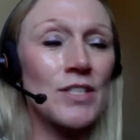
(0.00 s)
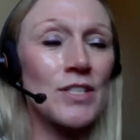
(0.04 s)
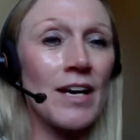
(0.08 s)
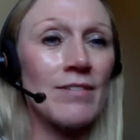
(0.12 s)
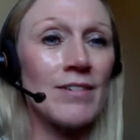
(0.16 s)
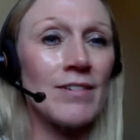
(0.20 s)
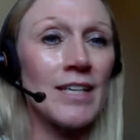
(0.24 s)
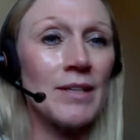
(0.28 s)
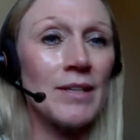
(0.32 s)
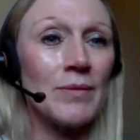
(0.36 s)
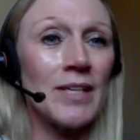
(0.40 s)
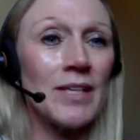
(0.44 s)

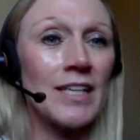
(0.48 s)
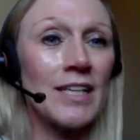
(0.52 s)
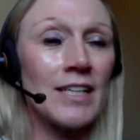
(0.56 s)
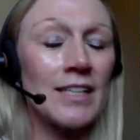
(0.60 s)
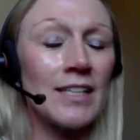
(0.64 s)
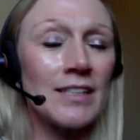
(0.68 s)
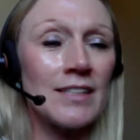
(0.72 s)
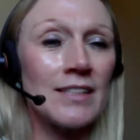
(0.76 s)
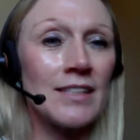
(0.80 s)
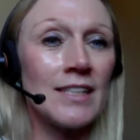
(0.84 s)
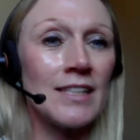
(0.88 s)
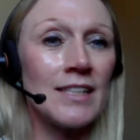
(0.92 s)
Sherry,
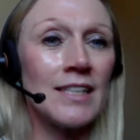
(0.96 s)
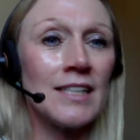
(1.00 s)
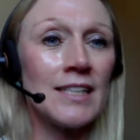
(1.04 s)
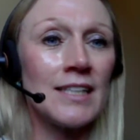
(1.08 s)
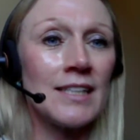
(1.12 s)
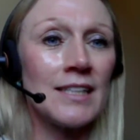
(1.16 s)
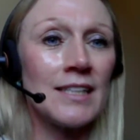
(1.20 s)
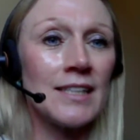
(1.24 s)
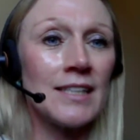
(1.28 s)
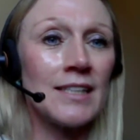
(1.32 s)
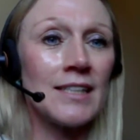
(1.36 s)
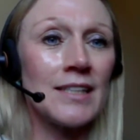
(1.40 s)

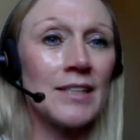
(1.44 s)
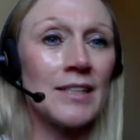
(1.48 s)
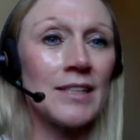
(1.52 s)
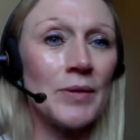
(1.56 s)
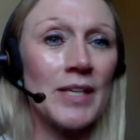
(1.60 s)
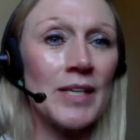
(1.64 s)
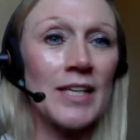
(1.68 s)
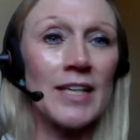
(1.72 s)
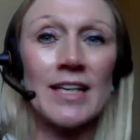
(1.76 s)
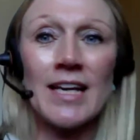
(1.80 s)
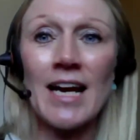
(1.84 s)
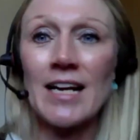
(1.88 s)

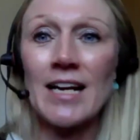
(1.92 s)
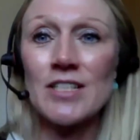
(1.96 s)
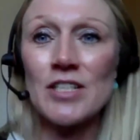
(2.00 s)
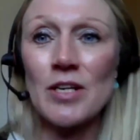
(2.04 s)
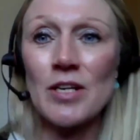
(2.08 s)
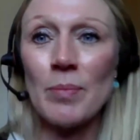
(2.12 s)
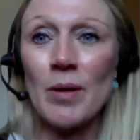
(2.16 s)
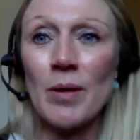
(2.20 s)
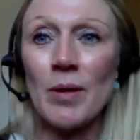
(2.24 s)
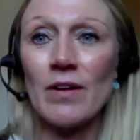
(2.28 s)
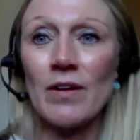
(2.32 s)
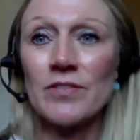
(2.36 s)
we can catch
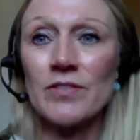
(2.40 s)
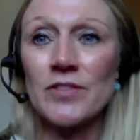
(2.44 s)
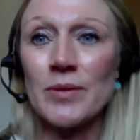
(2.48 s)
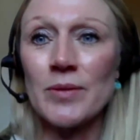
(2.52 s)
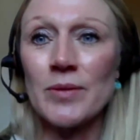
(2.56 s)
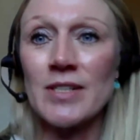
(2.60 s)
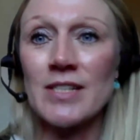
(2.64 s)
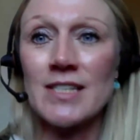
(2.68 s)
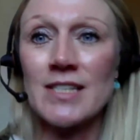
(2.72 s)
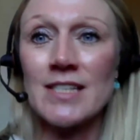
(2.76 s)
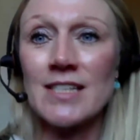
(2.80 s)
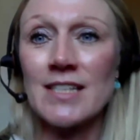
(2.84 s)
up
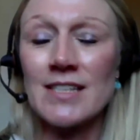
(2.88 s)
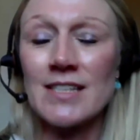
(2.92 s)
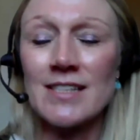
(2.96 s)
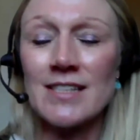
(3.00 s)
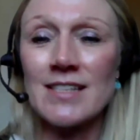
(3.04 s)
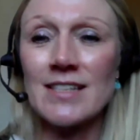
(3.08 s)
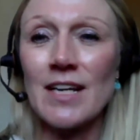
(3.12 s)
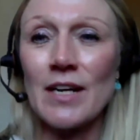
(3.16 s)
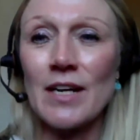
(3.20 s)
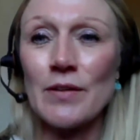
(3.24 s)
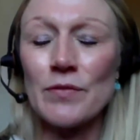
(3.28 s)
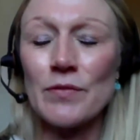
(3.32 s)
afterwards
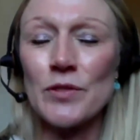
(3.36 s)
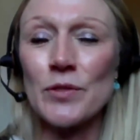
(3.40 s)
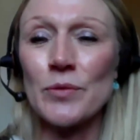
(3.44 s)
and kind of